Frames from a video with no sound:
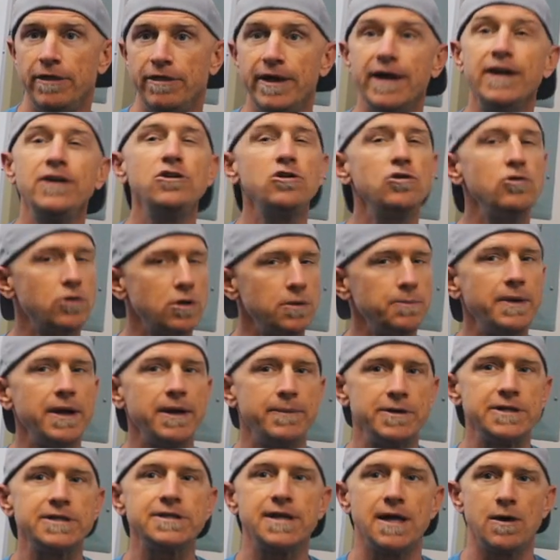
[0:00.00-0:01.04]
then you can
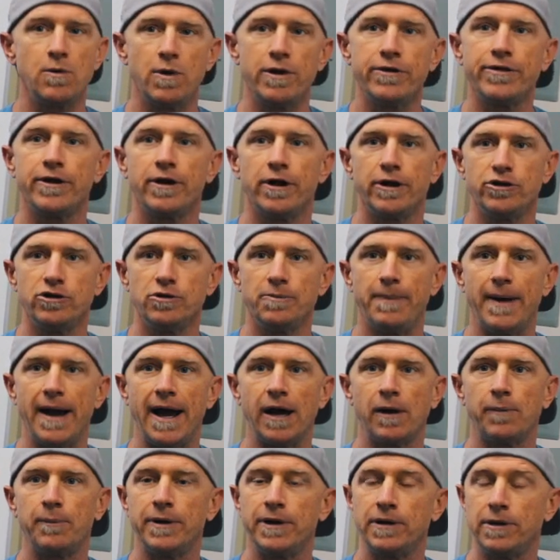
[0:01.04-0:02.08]
maybe stay with it on your back.